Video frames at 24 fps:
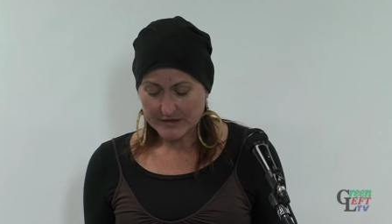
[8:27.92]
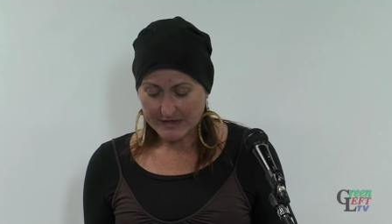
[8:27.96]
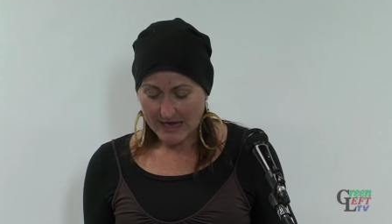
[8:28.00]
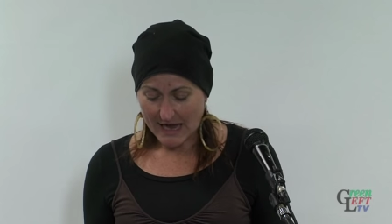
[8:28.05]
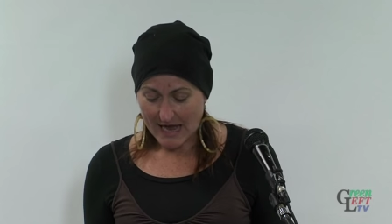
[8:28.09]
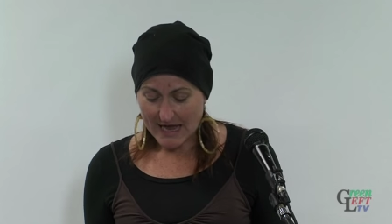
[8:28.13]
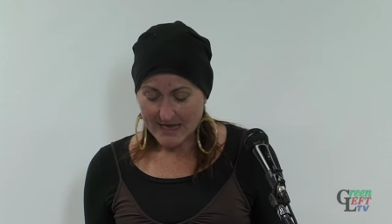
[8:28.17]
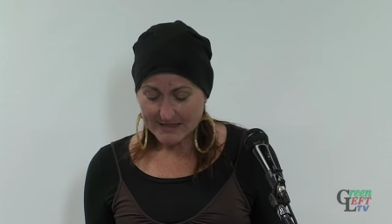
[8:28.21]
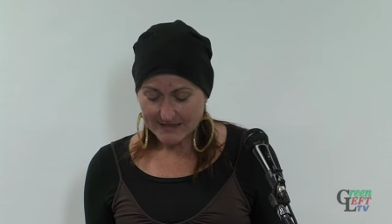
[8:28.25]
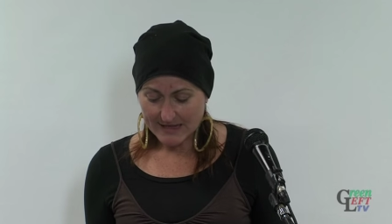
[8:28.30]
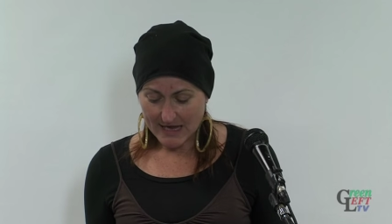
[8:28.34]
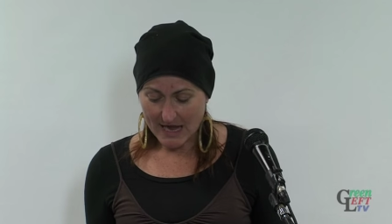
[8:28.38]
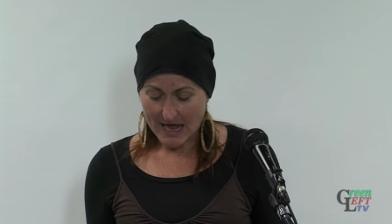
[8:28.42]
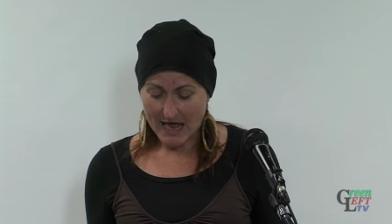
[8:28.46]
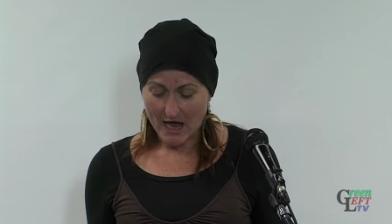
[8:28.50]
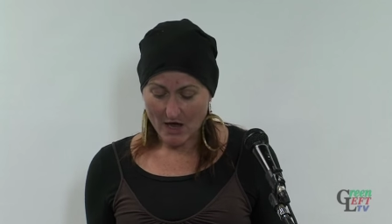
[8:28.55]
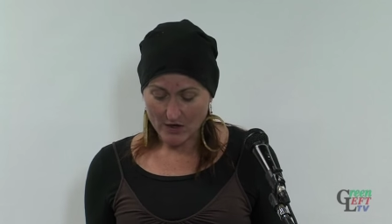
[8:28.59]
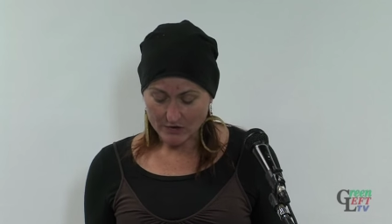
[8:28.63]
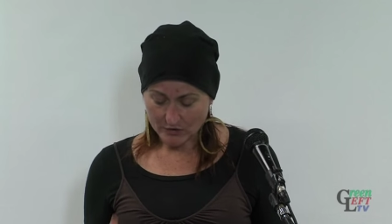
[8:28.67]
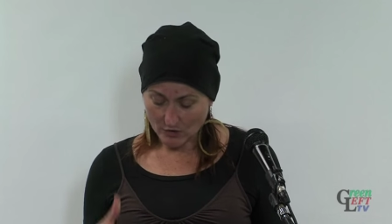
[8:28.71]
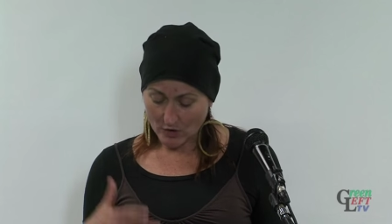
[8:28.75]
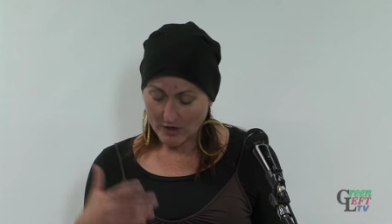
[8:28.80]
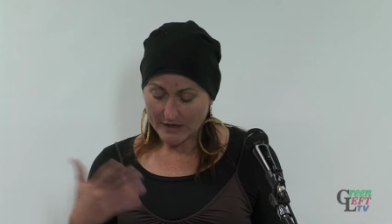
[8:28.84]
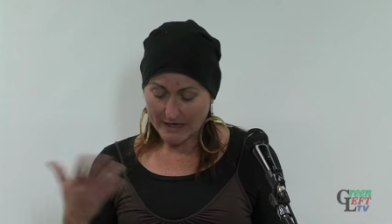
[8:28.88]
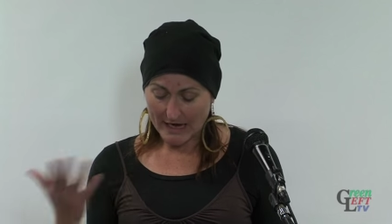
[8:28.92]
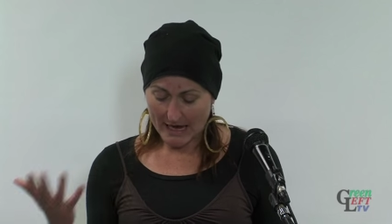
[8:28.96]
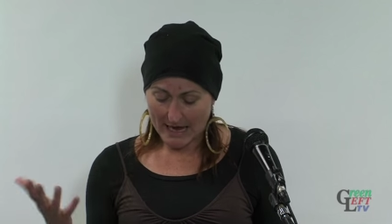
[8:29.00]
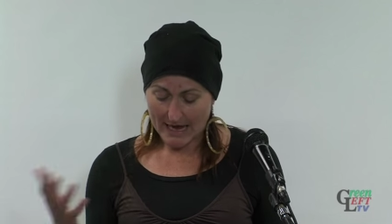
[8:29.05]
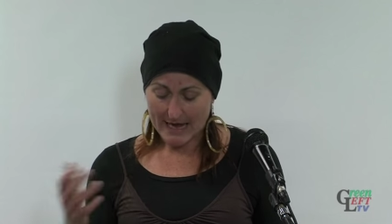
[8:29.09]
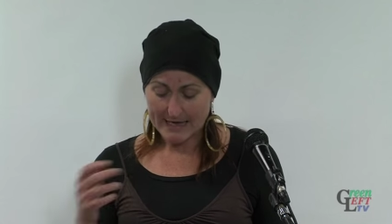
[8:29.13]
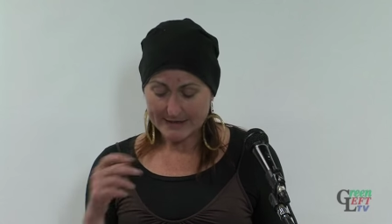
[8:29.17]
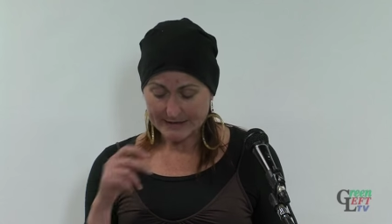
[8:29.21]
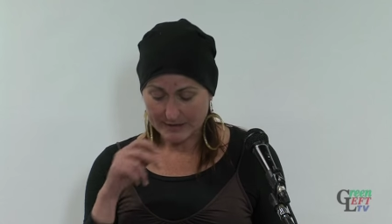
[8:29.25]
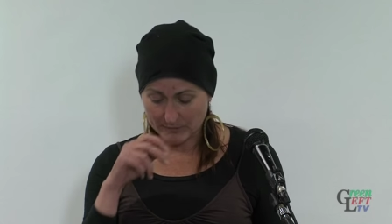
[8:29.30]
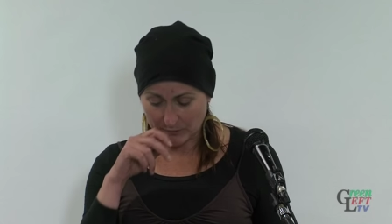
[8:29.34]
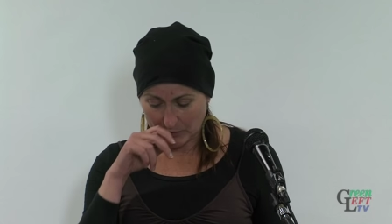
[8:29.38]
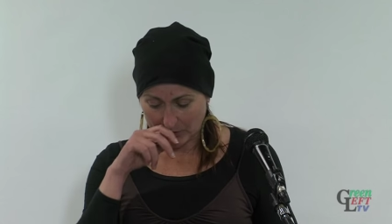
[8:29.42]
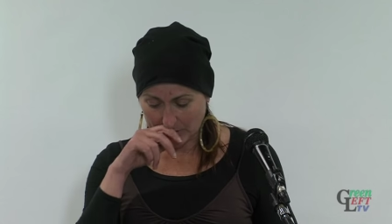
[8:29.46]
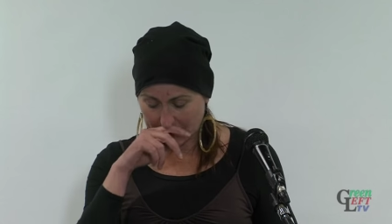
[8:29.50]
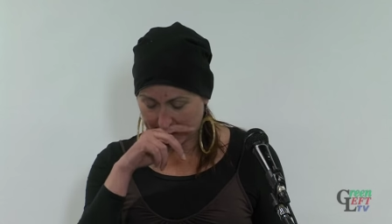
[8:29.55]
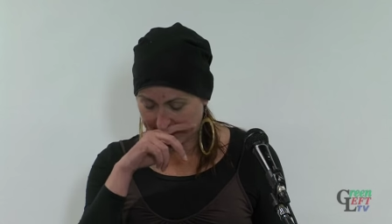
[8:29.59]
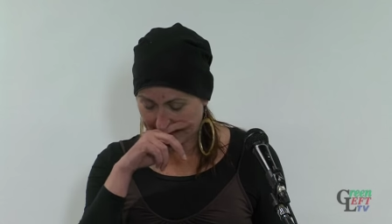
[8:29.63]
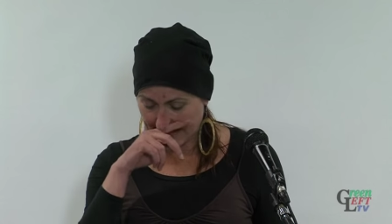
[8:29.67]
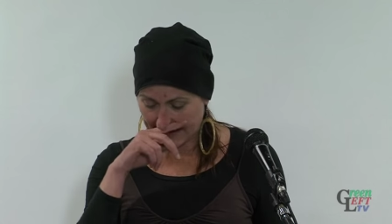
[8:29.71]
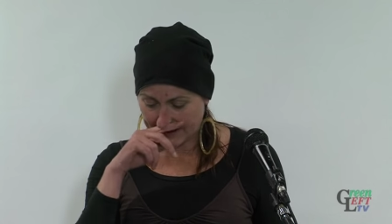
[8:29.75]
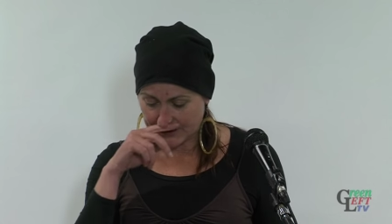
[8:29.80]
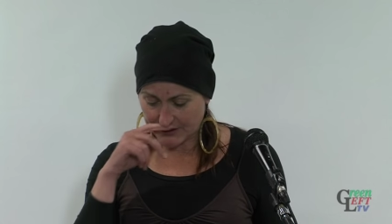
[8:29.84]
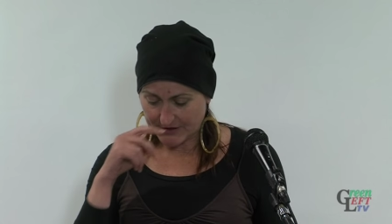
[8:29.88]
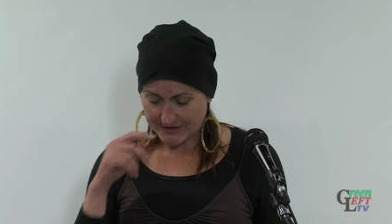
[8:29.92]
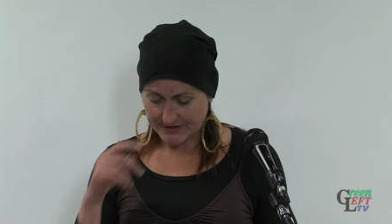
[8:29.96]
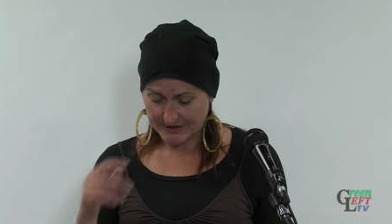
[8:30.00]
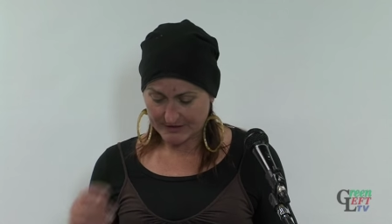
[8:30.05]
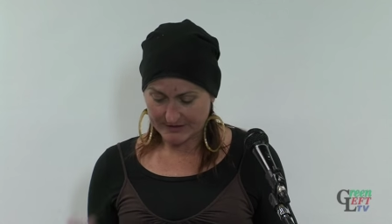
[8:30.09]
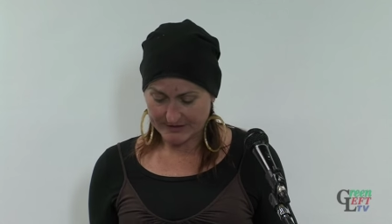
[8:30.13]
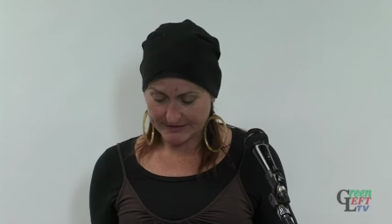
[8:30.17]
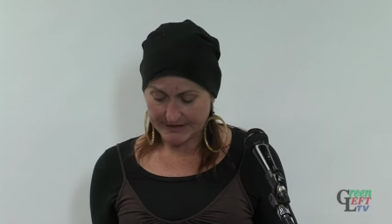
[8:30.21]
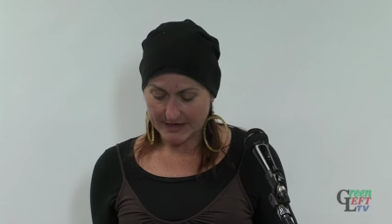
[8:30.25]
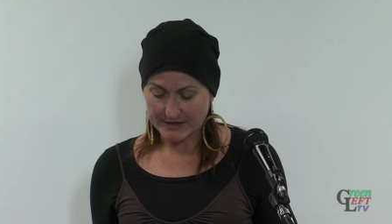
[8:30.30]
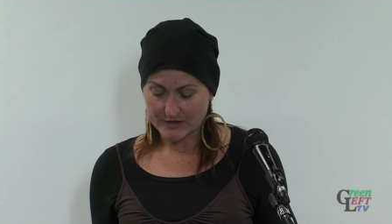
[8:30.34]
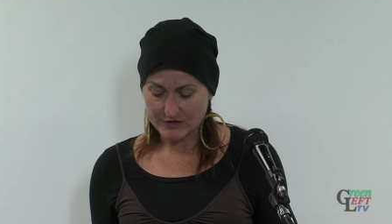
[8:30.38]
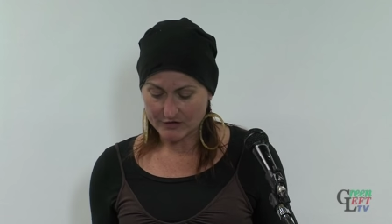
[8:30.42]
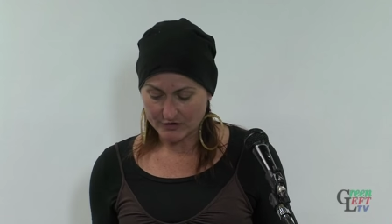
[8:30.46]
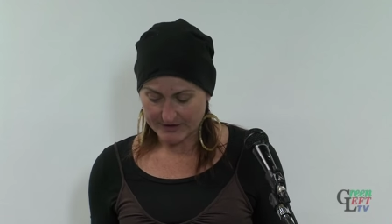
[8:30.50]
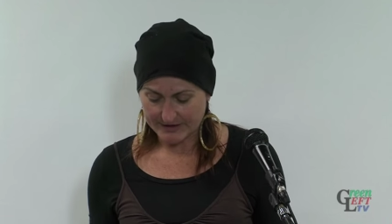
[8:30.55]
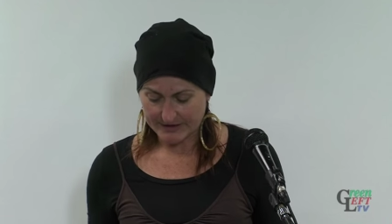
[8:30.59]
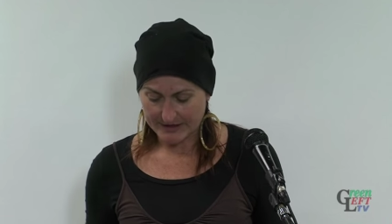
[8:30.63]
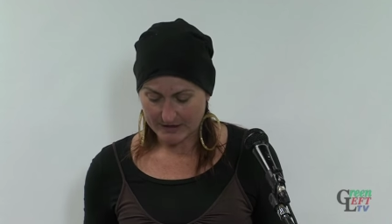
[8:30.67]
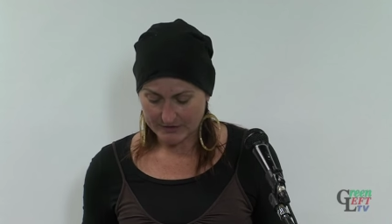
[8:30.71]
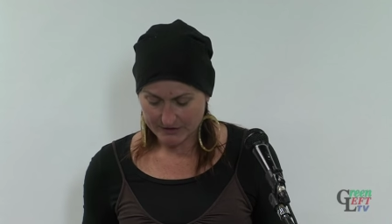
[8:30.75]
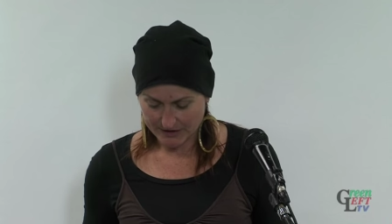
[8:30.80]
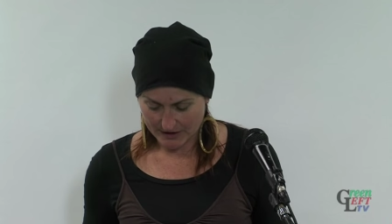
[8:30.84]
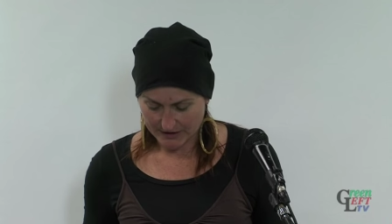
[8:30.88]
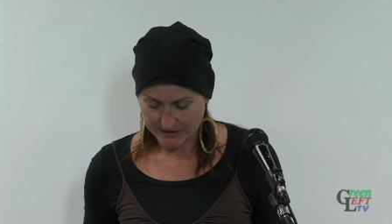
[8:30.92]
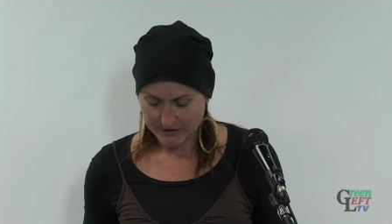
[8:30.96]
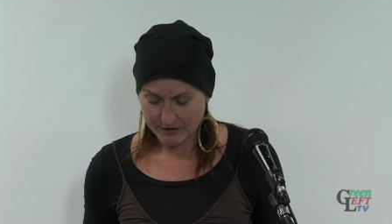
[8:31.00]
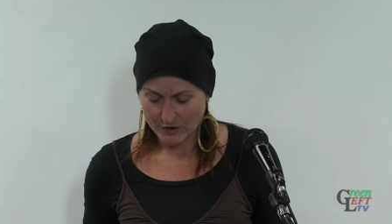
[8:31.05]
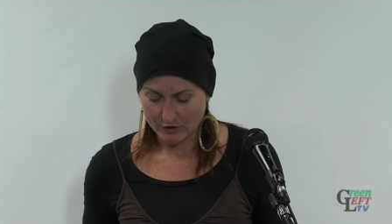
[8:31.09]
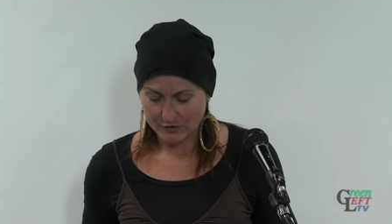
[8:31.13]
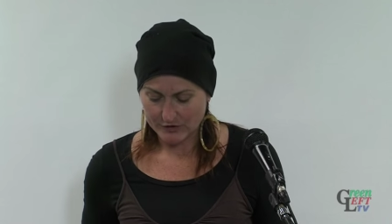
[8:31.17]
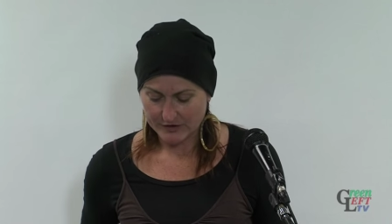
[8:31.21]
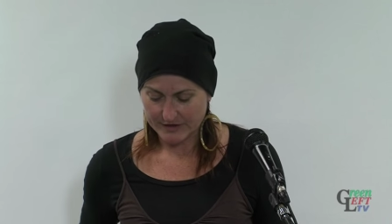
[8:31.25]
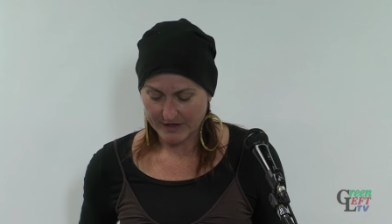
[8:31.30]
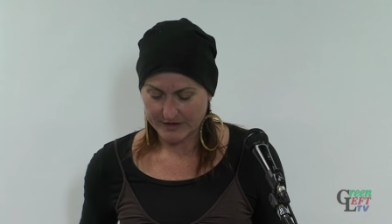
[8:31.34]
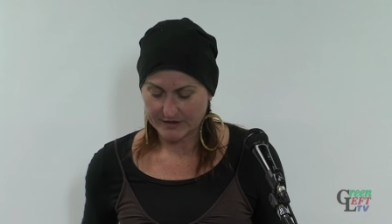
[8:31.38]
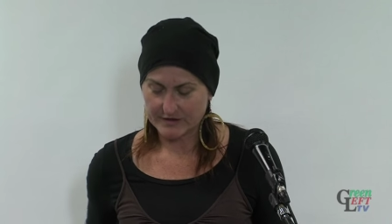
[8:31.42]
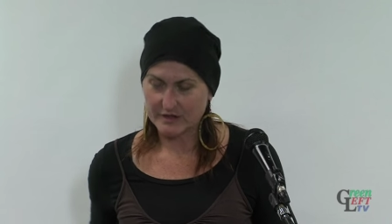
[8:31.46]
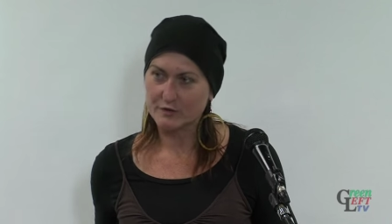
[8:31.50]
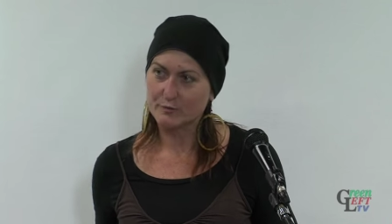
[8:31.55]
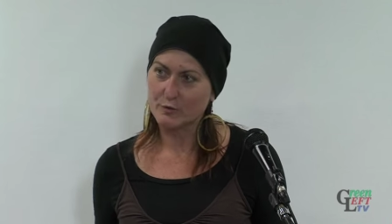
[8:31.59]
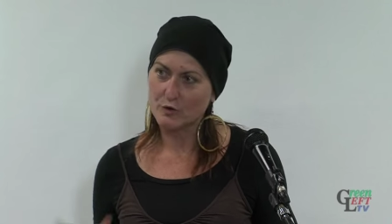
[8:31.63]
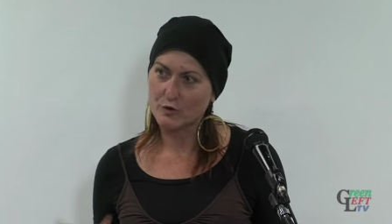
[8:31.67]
Casa House or Casa, one of the sexual, sexual assault centers,